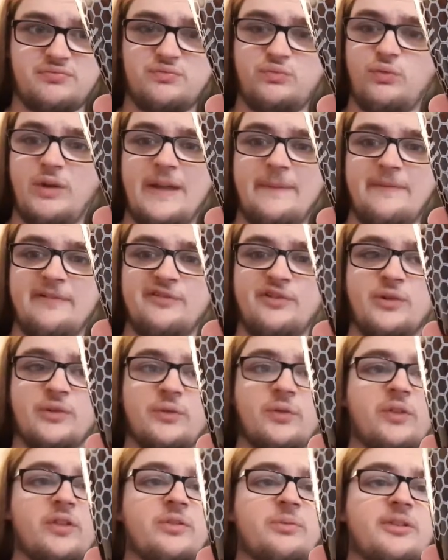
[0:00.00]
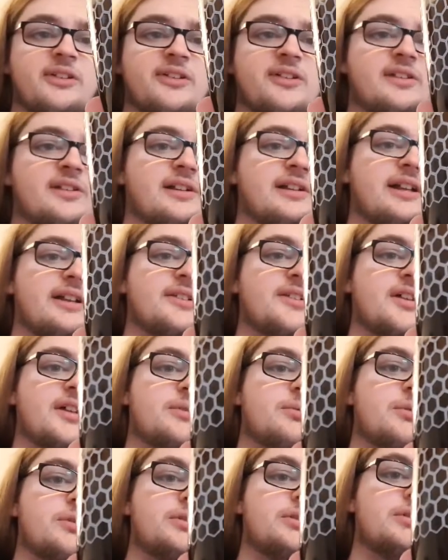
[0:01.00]
way before Christmas since I last
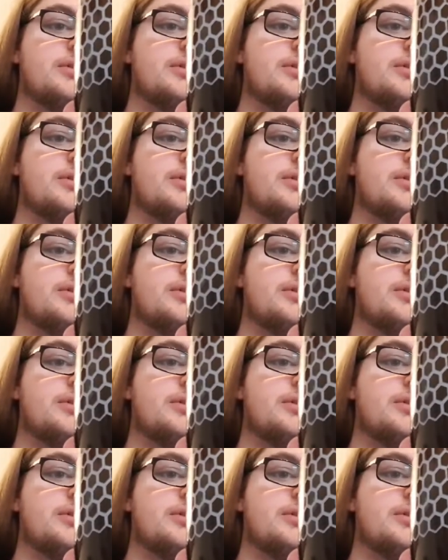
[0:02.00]
had one.